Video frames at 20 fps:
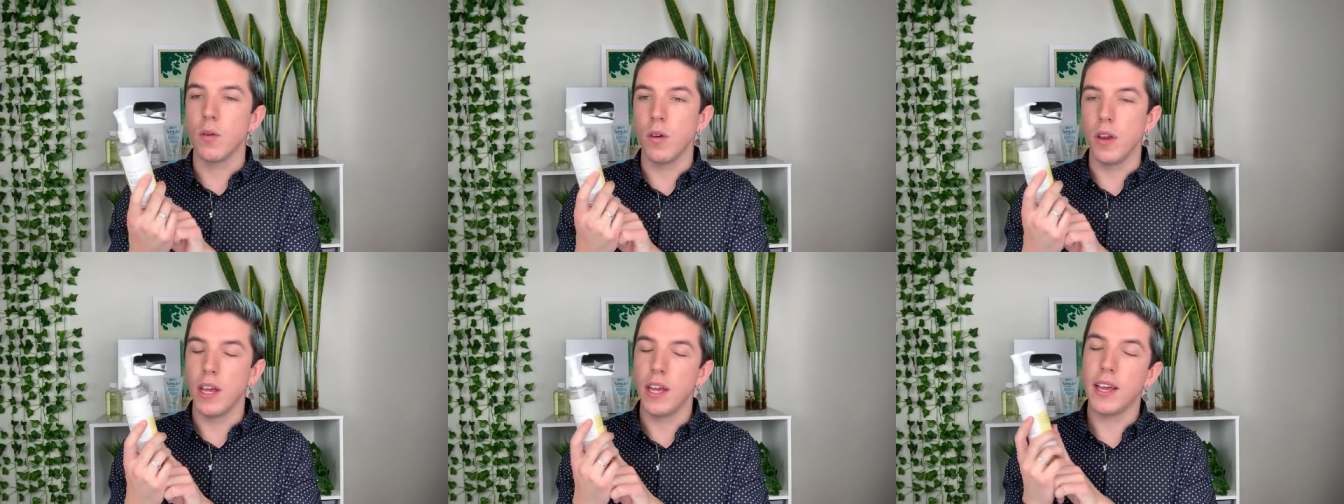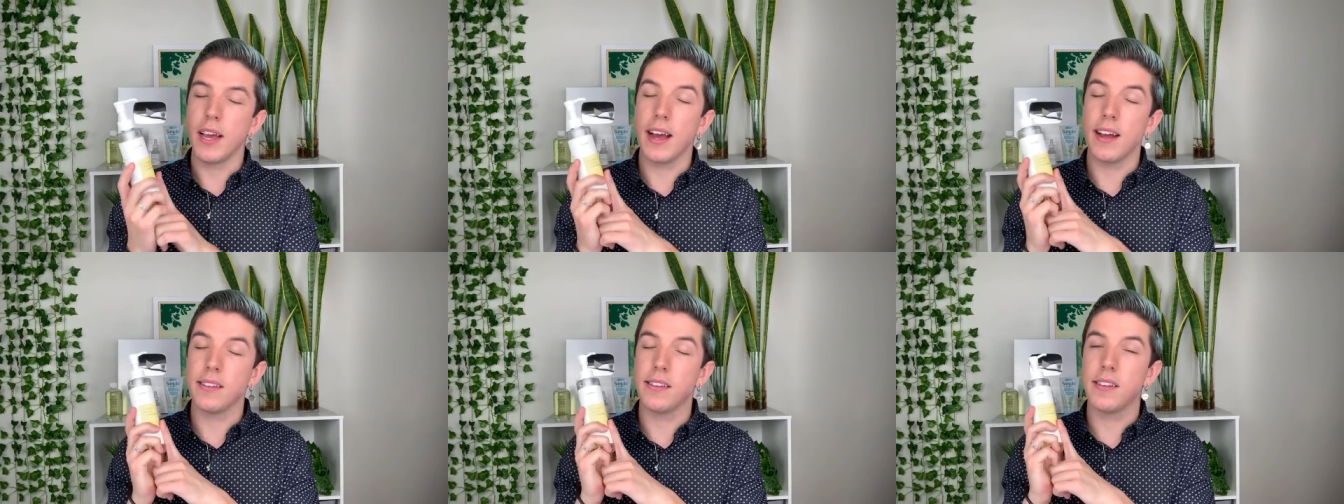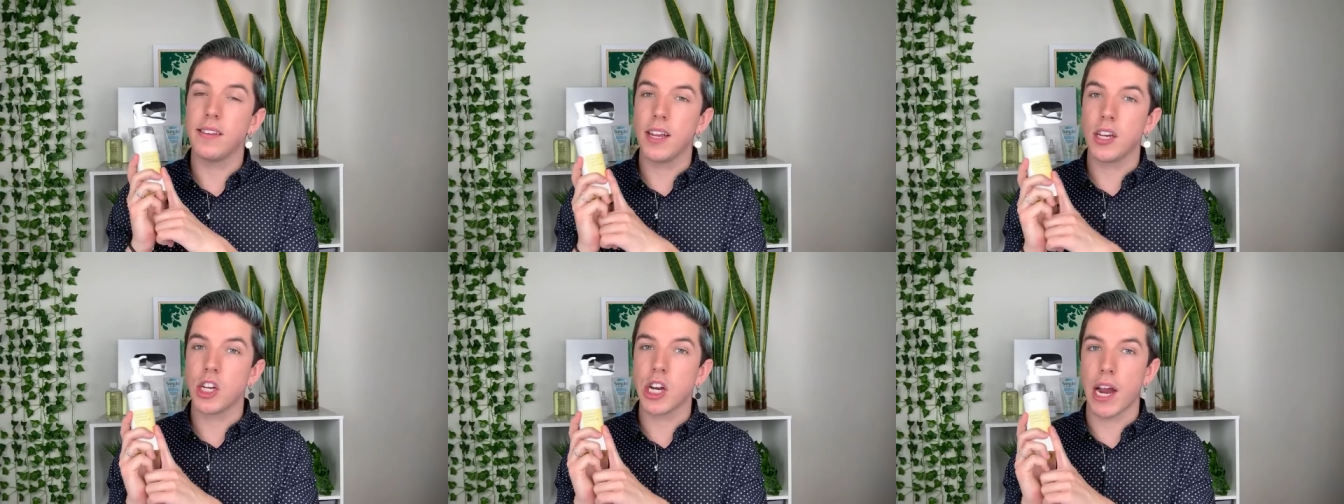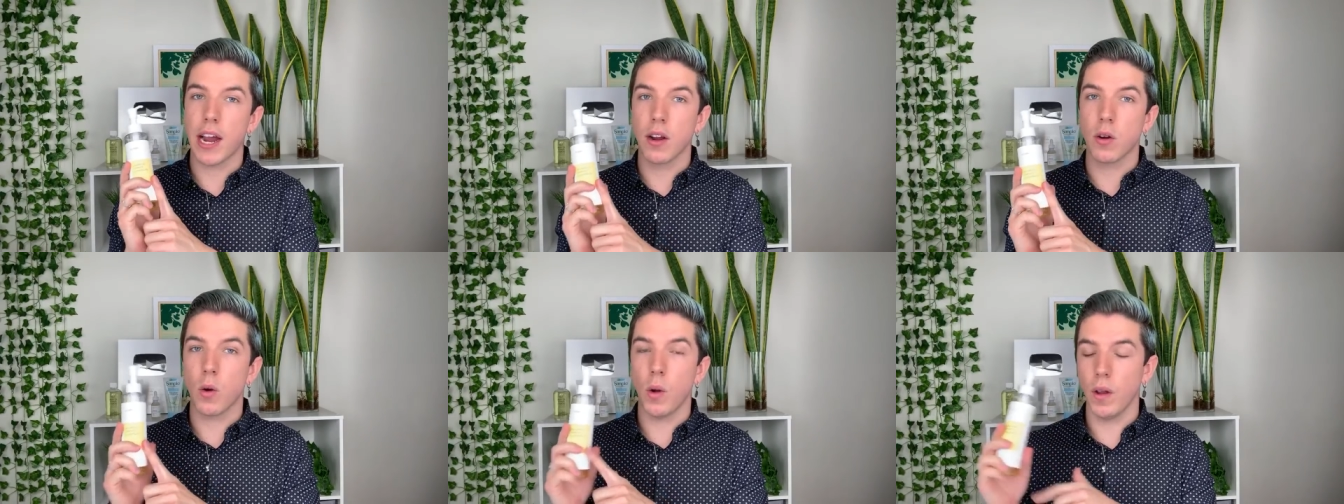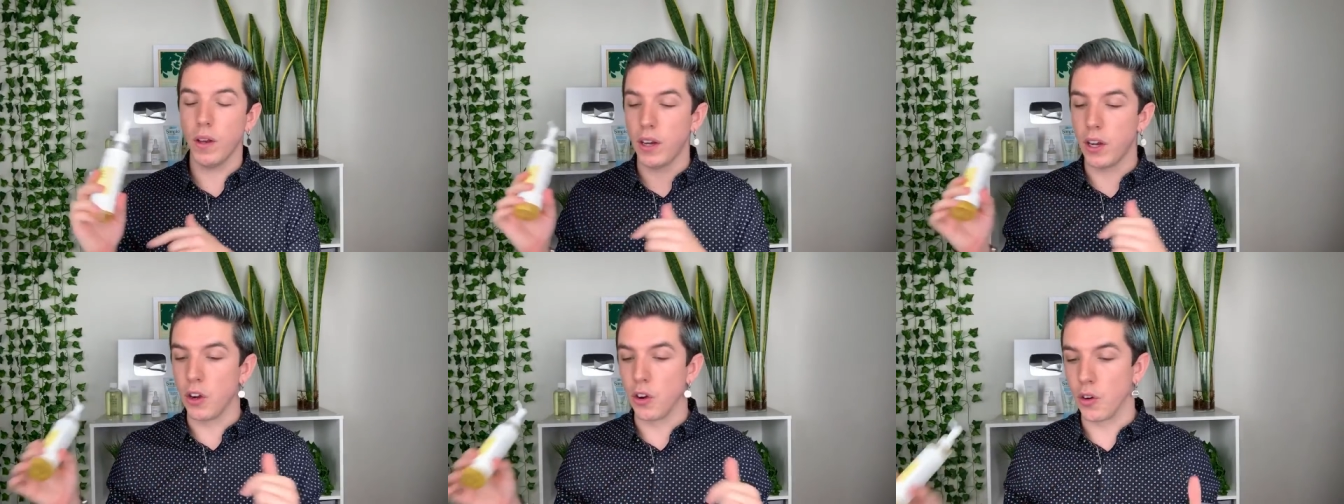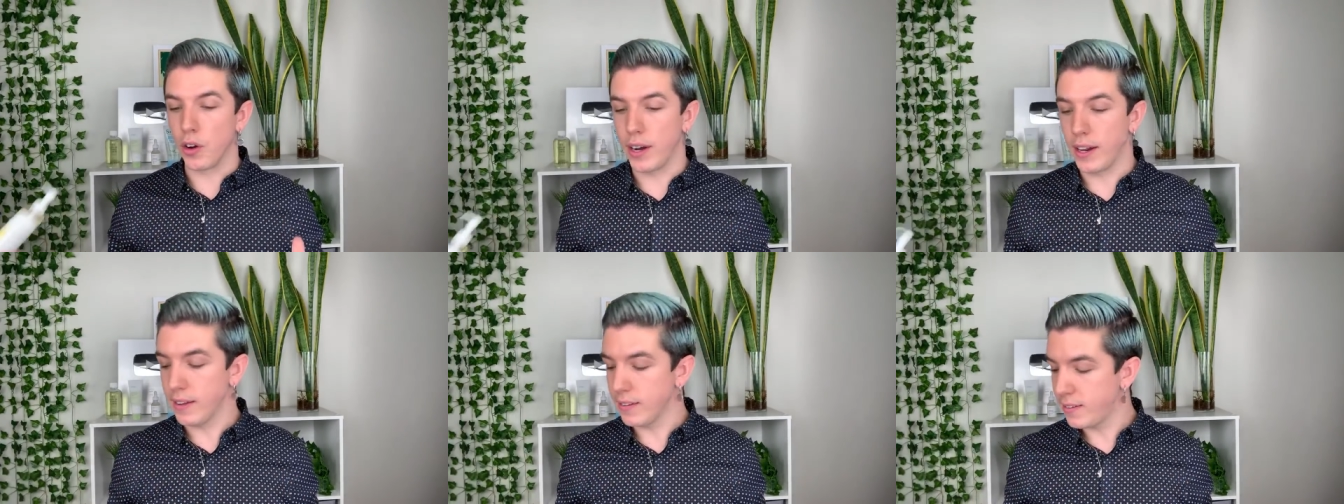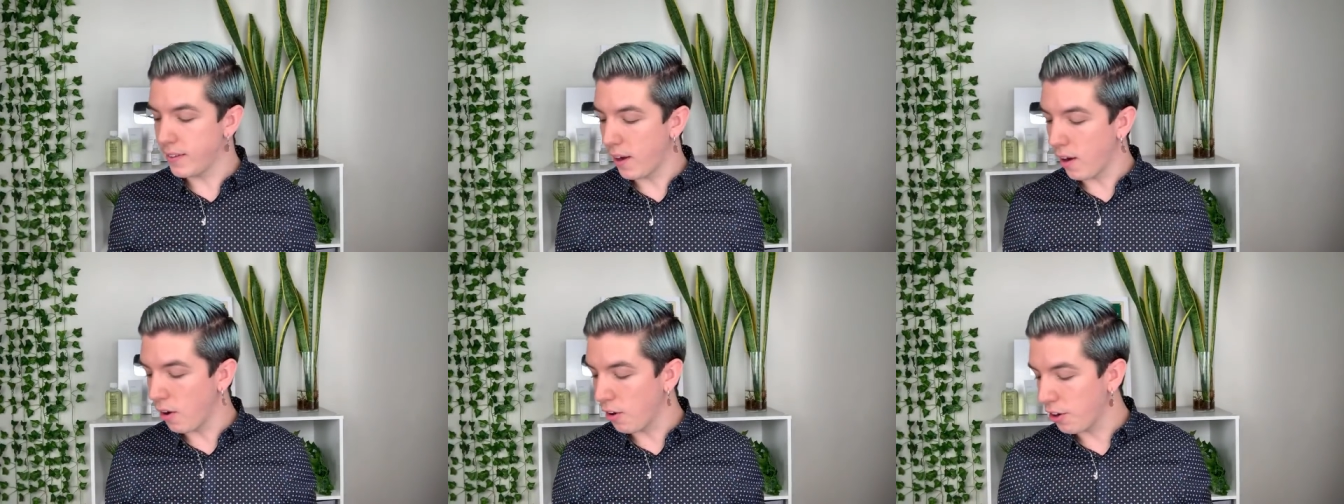Unique. It has such high quality ingredients
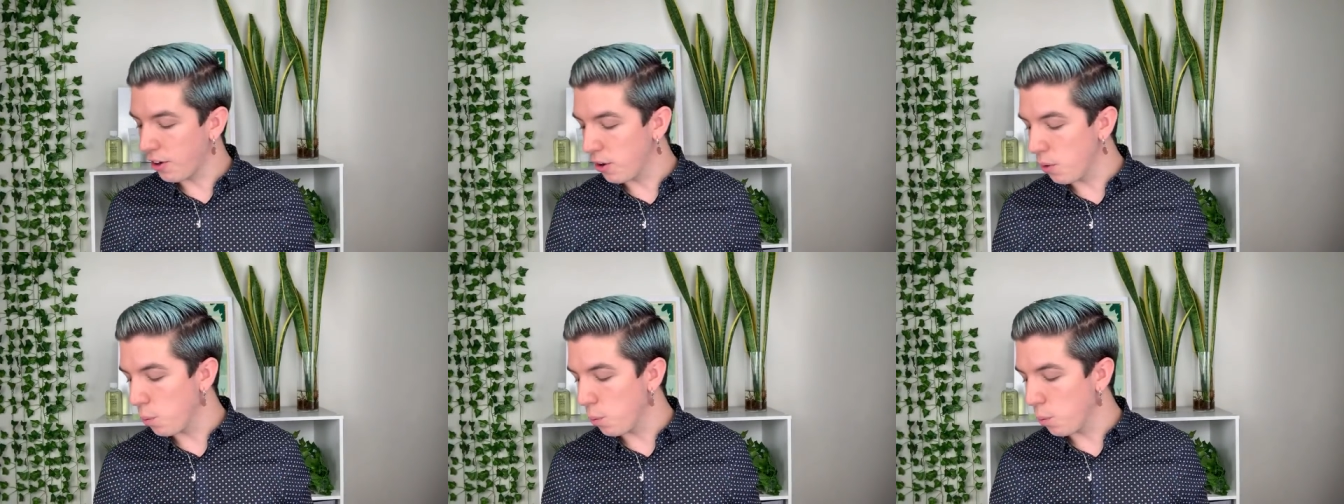that aren't going